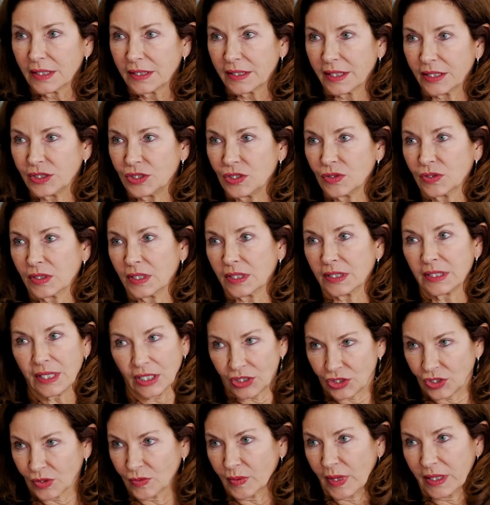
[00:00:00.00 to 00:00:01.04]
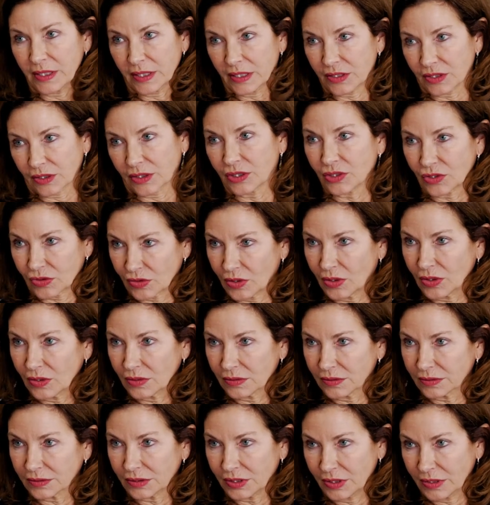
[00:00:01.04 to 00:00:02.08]
that you could get your weight under
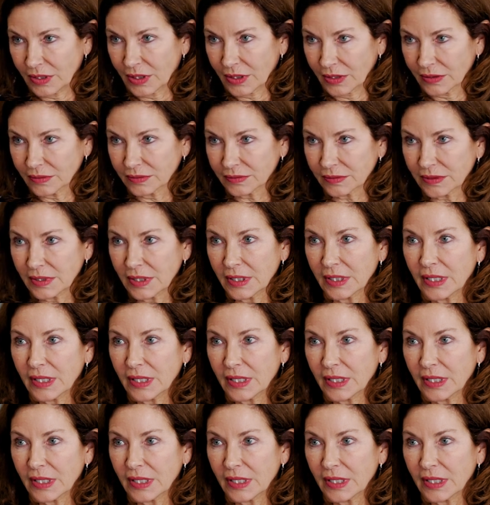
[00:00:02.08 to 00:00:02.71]
control, you know?